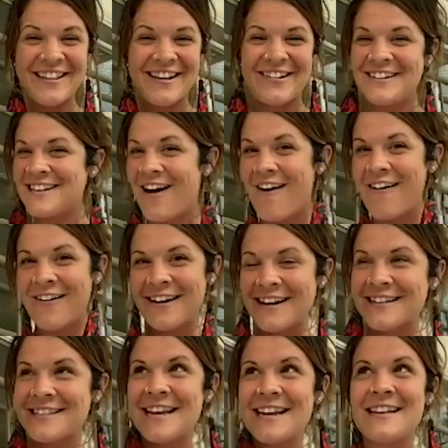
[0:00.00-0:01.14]
There's
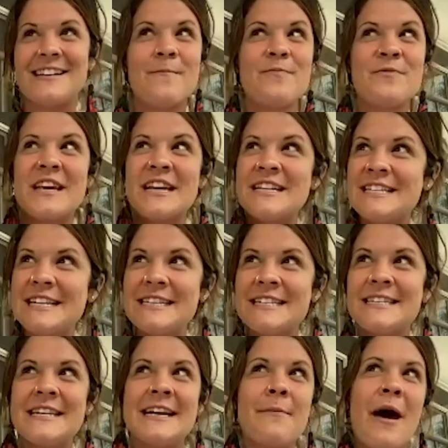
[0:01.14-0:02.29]
artists, like
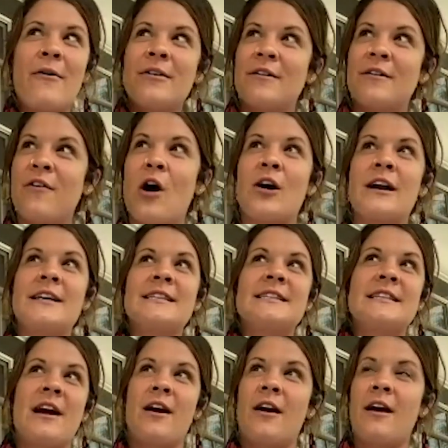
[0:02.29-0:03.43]
consistent amount of artists
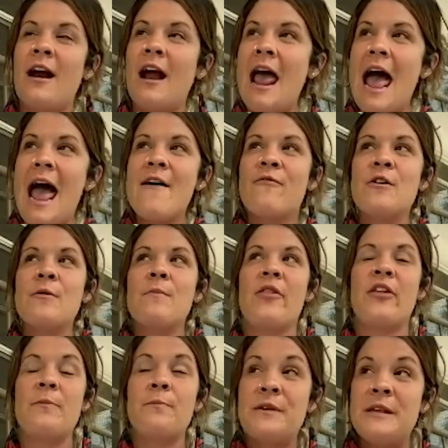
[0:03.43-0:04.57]
there every
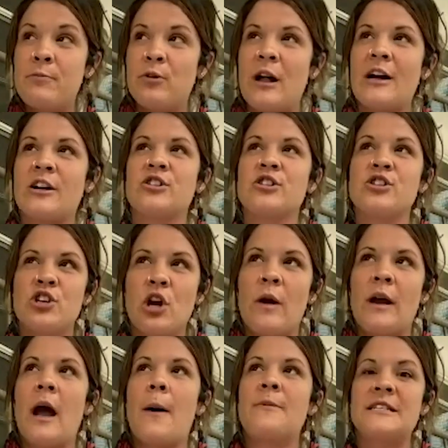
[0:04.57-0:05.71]
month, and people actually
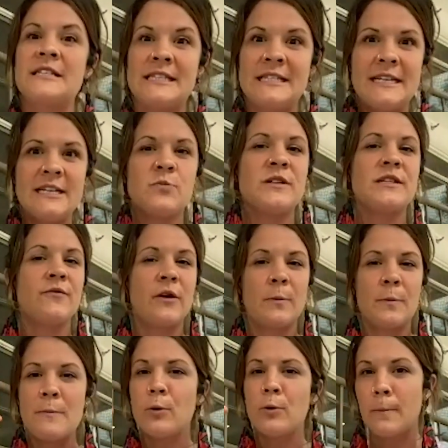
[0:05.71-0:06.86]
showing up to see specific
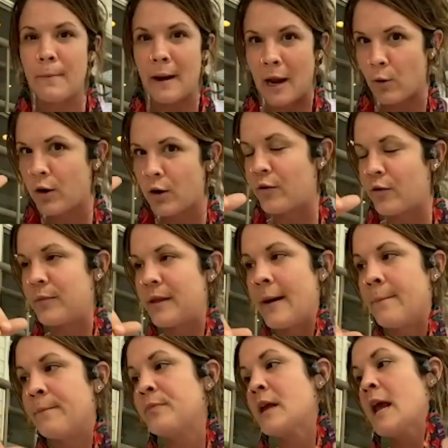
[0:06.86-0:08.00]
people and buy work from
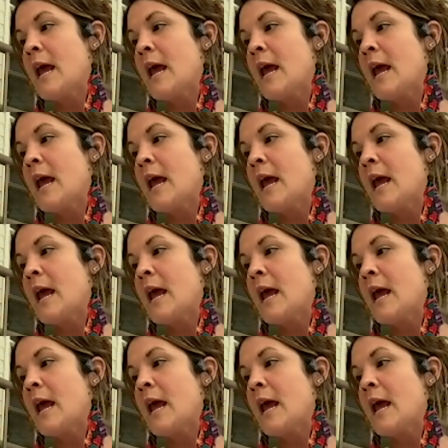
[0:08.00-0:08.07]
them.